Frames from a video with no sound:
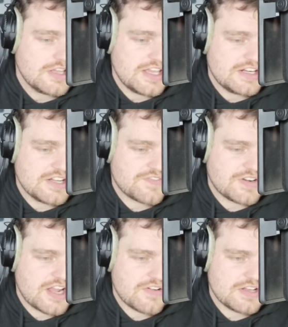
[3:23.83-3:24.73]
in a
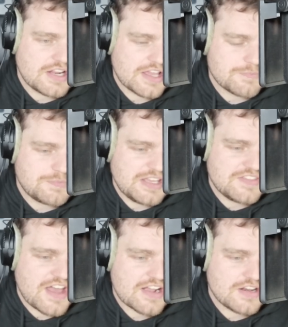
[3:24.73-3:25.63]
different area, like, being
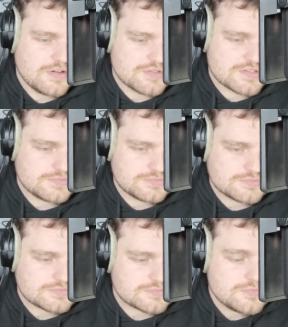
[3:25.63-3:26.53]
that close.
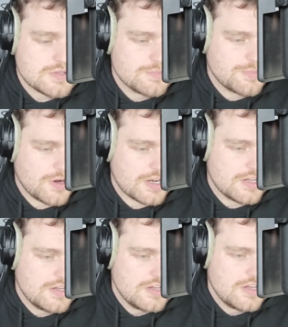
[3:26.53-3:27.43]
But
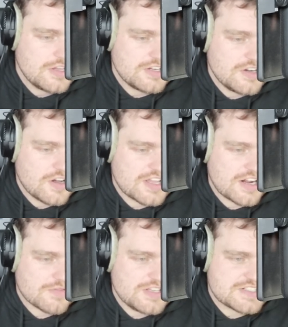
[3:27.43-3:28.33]
you're looking
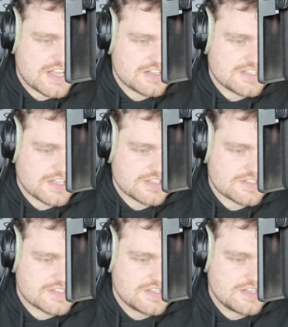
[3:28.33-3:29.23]
at resale
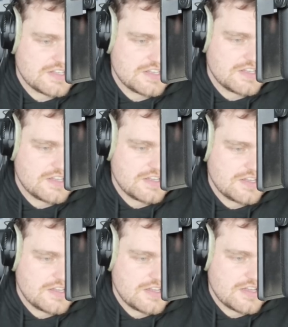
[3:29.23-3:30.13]
tickets
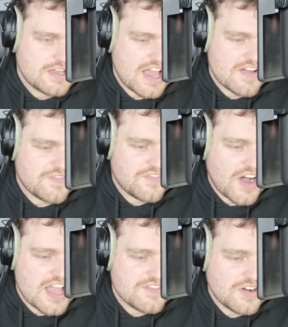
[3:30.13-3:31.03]
at
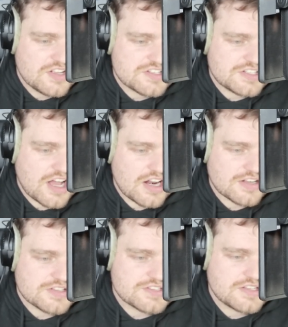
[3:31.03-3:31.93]

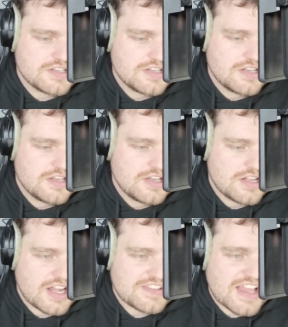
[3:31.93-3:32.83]
$500.
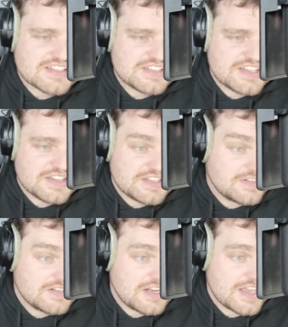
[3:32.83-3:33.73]
Like, that's the
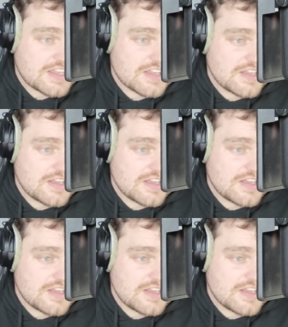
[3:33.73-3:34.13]
like,